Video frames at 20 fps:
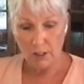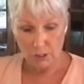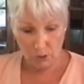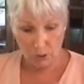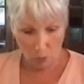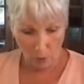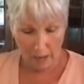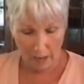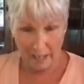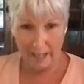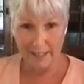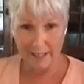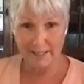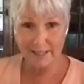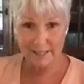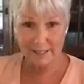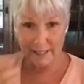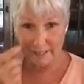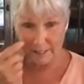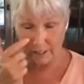So I
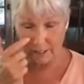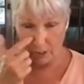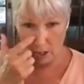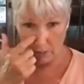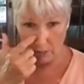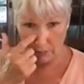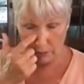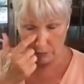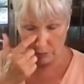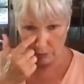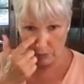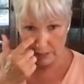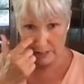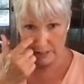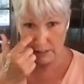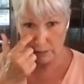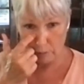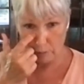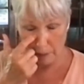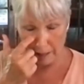send it off to
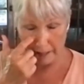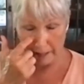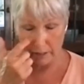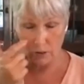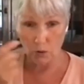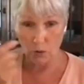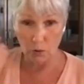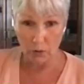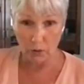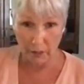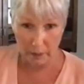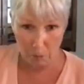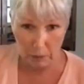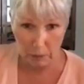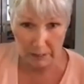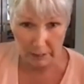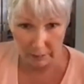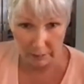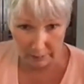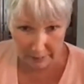friends of mine who are
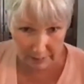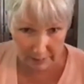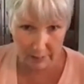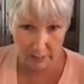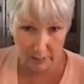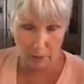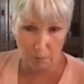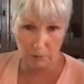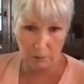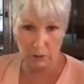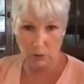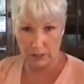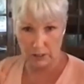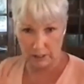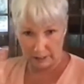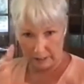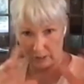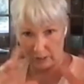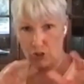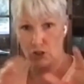able to listen to
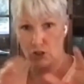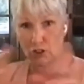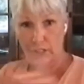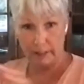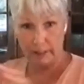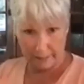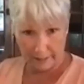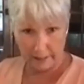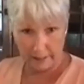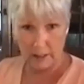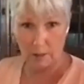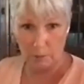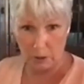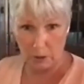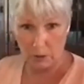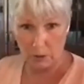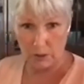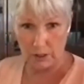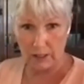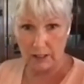music and turn it into
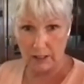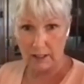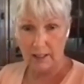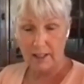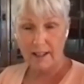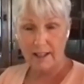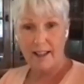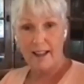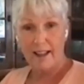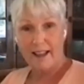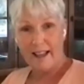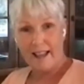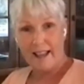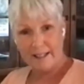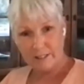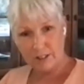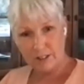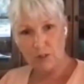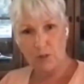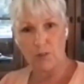music.
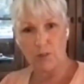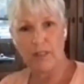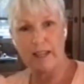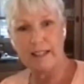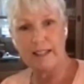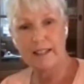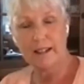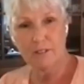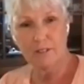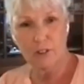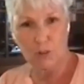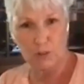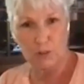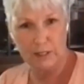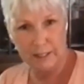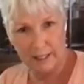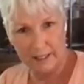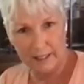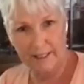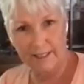And so they have
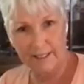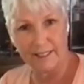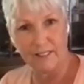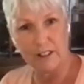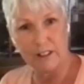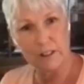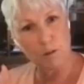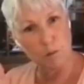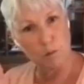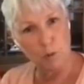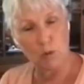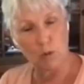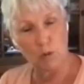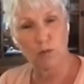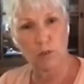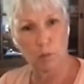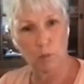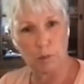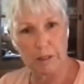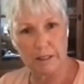created this
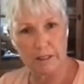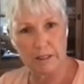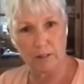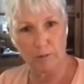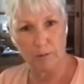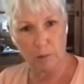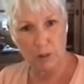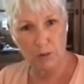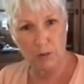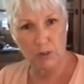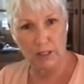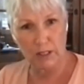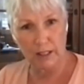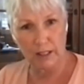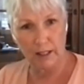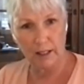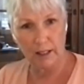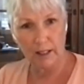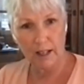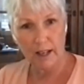beautiful piece of music
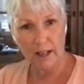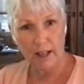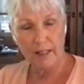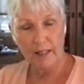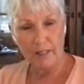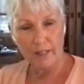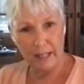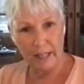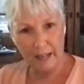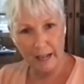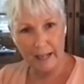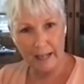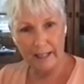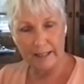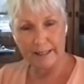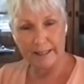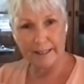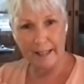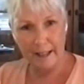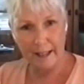that
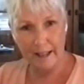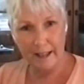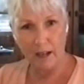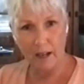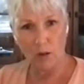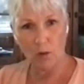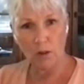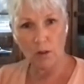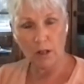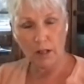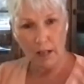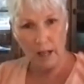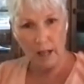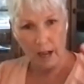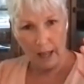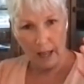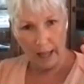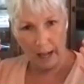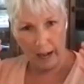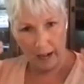
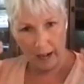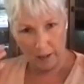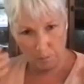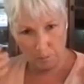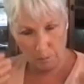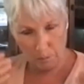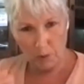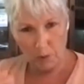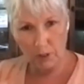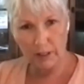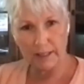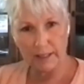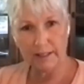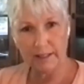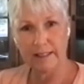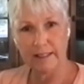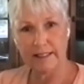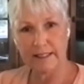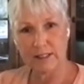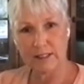I'm
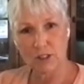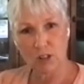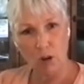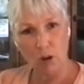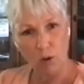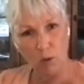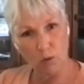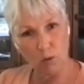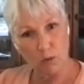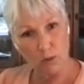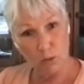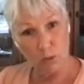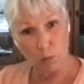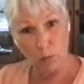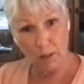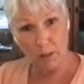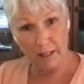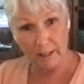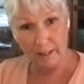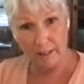putting these tones
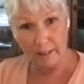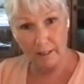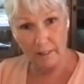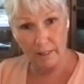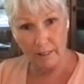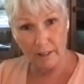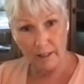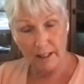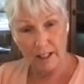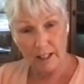with.